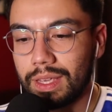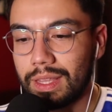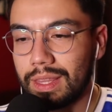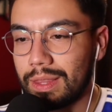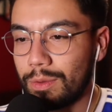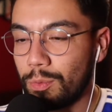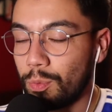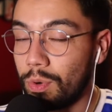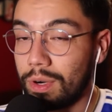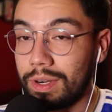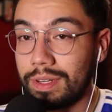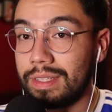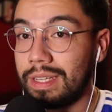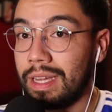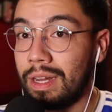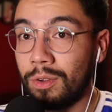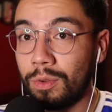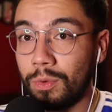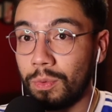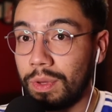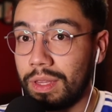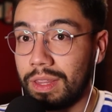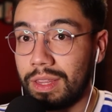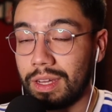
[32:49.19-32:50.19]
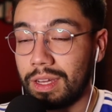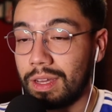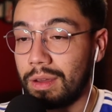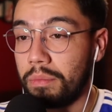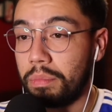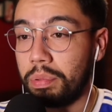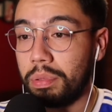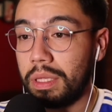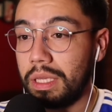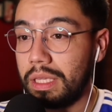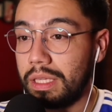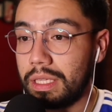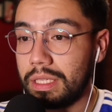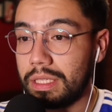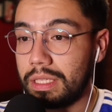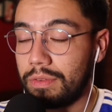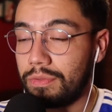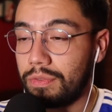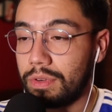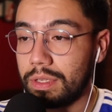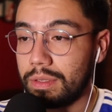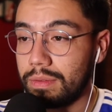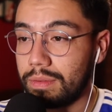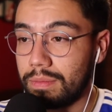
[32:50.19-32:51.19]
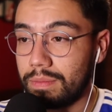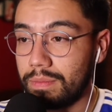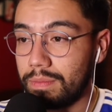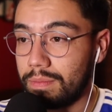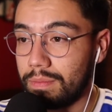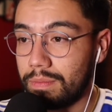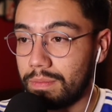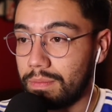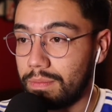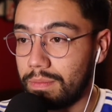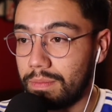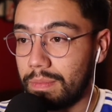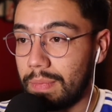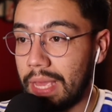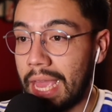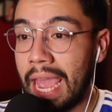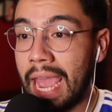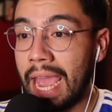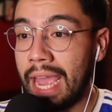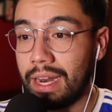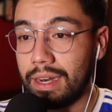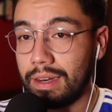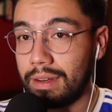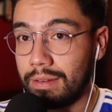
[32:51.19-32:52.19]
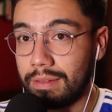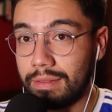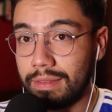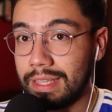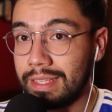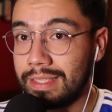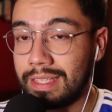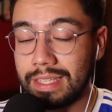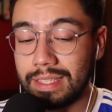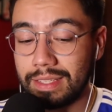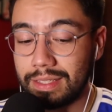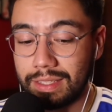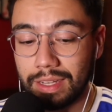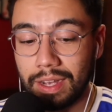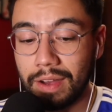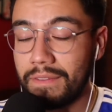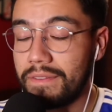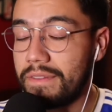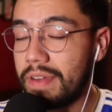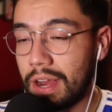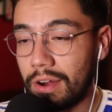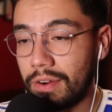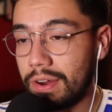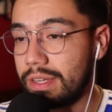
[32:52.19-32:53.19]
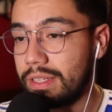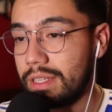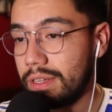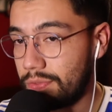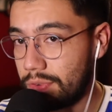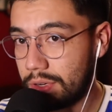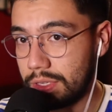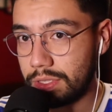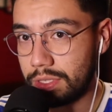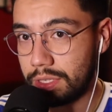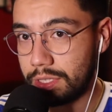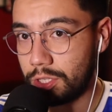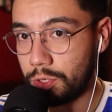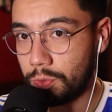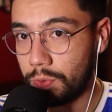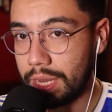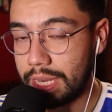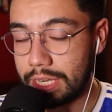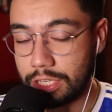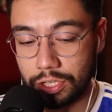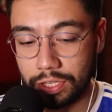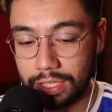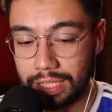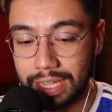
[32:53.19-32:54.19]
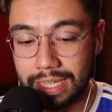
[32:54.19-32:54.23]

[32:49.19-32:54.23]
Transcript: we're dealt with a completely different hand. This is a very different situation.